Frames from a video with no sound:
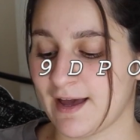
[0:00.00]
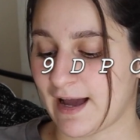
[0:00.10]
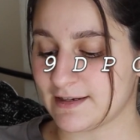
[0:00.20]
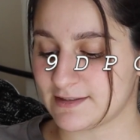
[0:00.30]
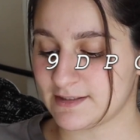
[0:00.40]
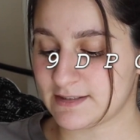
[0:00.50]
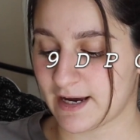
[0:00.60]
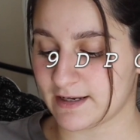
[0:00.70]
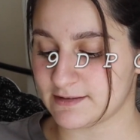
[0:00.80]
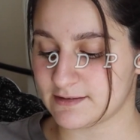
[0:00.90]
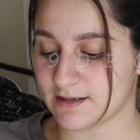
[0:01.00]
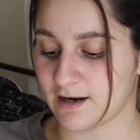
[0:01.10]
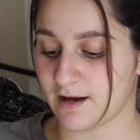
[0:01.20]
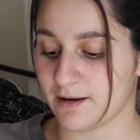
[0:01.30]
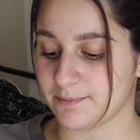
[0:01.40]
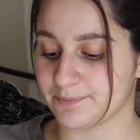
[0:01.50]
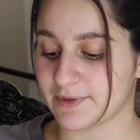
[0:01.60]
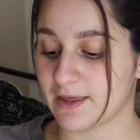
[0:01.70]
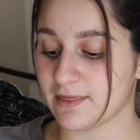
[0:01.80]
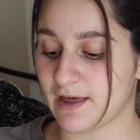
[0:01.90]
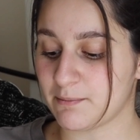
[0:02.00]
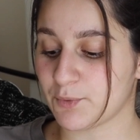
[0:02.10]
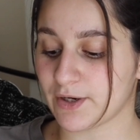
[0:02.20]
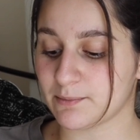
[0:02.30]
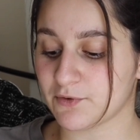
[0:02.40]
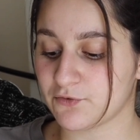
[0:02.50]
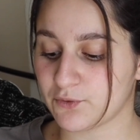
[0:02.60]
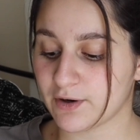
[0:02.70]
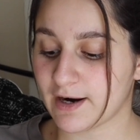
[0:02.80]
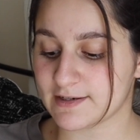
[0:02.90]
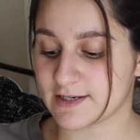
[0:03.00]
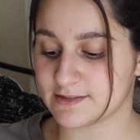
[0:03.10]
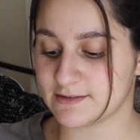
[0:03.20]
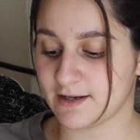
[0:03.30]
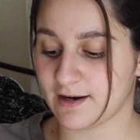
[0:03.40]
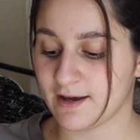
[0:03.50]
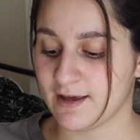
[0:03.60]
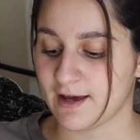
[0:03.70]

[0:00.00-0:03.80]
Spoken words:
I did test. That morning before I tested,